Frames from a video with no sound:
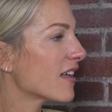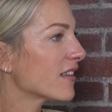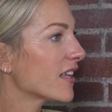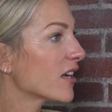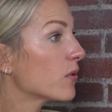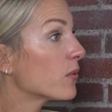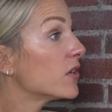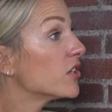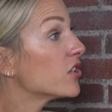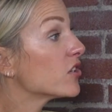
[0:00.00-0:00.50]
Like
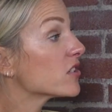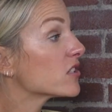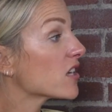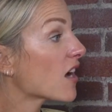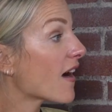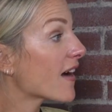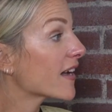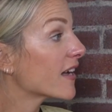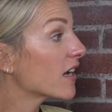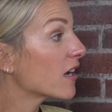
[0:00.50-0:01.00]
when you're
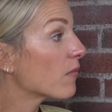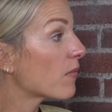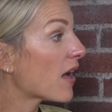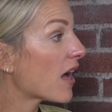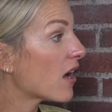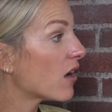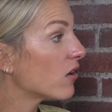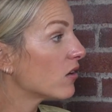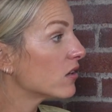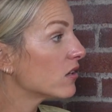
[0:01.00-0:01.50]
talking
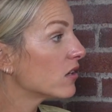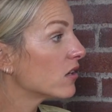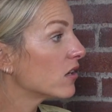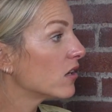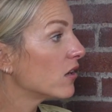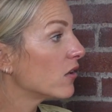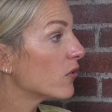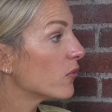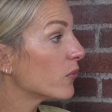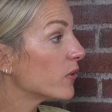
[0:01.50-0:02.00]
about,
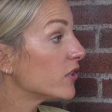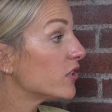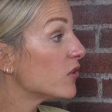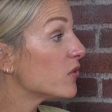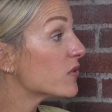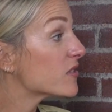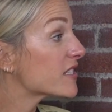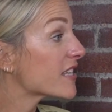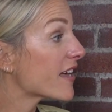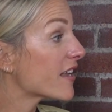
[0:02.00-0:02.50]
when you
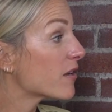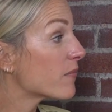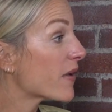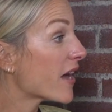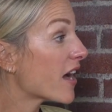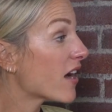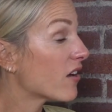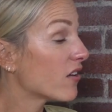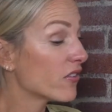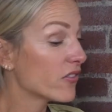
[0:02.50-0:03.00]
said
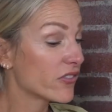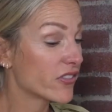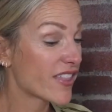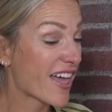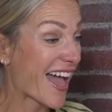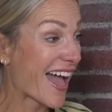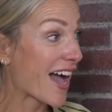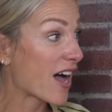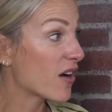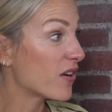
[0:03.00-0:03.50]
about the
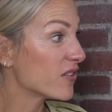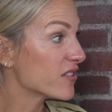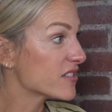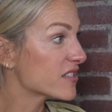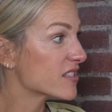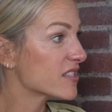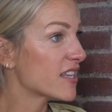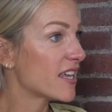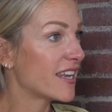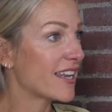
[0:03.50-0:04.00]

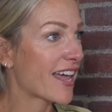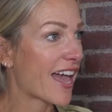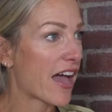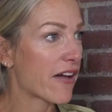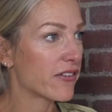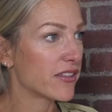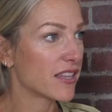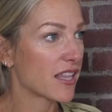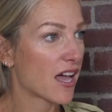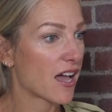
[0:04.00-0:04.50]
house and
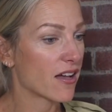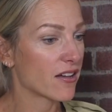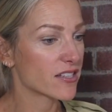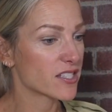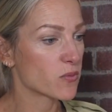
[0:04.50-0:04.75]
having the house